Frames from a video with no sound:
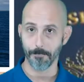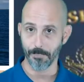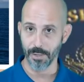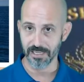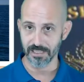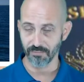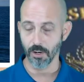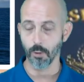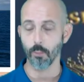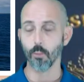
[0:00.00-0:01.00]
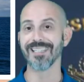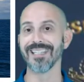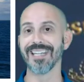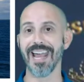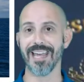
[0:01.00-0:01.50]
but his phone went
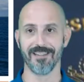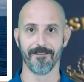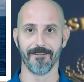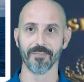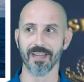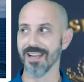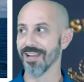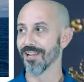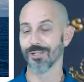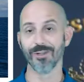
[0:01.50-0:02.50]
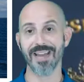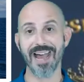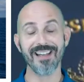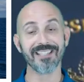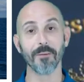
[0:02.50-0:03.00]
dead. So now
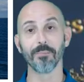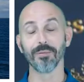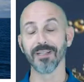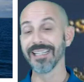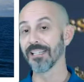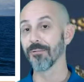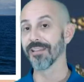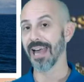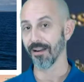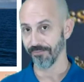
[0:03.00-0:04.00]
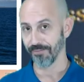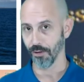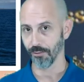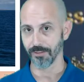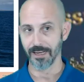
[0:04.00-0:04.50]
he's completely without a
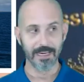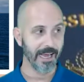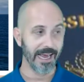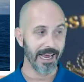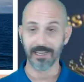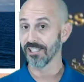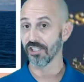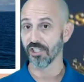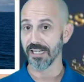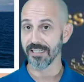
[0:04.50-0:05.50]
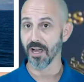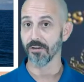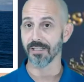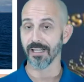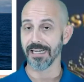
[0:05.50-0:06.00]
phone. At least she
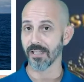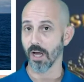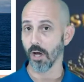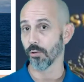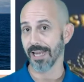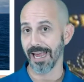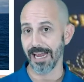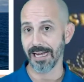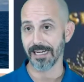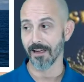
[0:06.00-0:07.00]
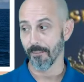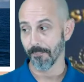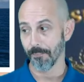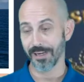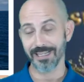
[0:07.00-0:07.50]
knows that he's okay.
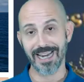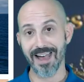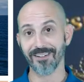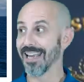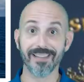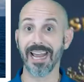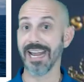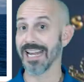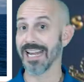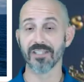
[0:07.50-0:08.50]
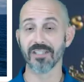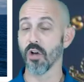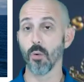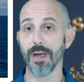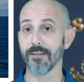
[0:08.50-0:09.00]
He has no
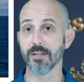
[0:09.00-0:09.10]
way of